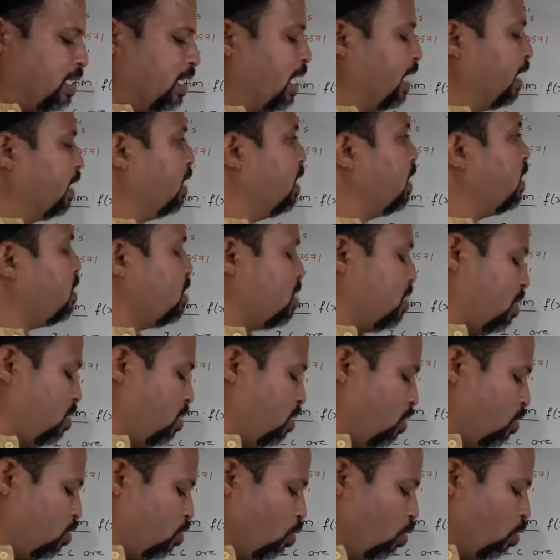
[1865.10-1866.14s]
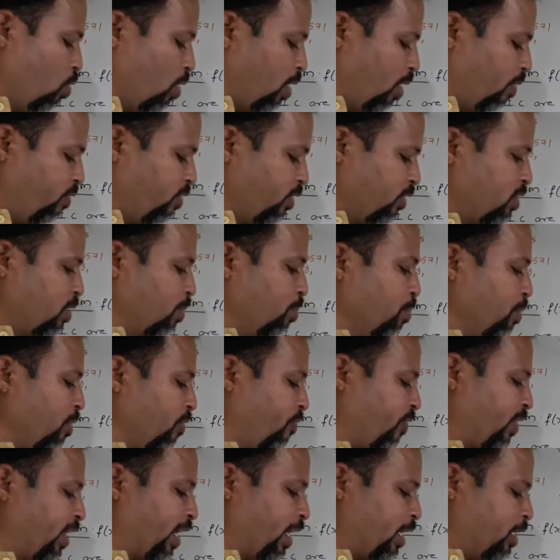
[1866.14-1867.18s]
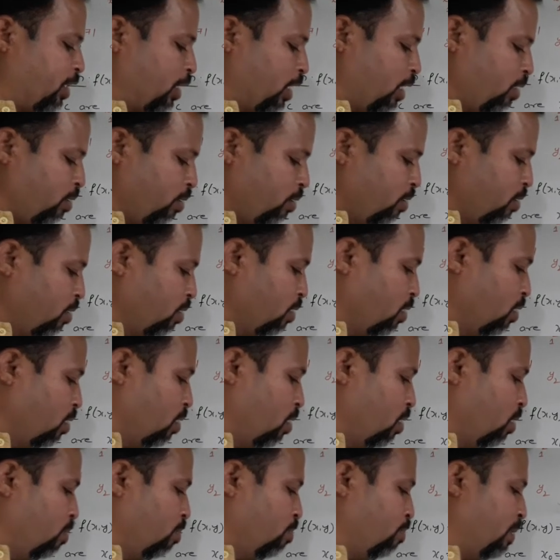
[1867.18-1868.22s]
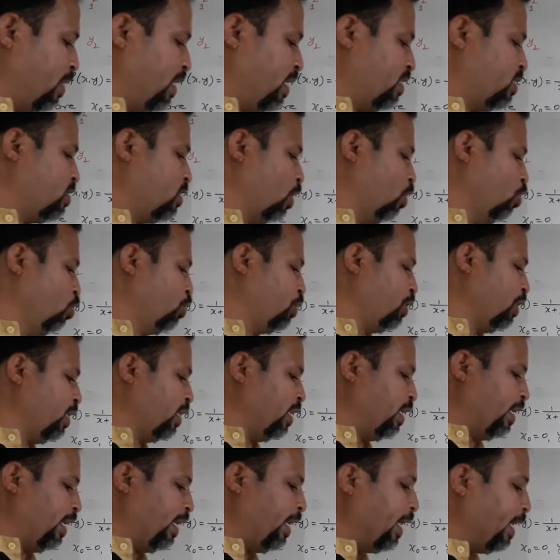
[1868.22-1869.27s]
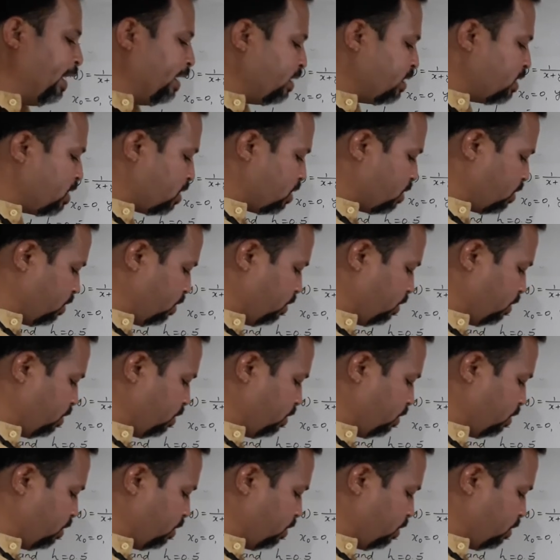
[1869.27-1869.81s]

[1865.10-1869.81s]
like this. So after simplification, my solution is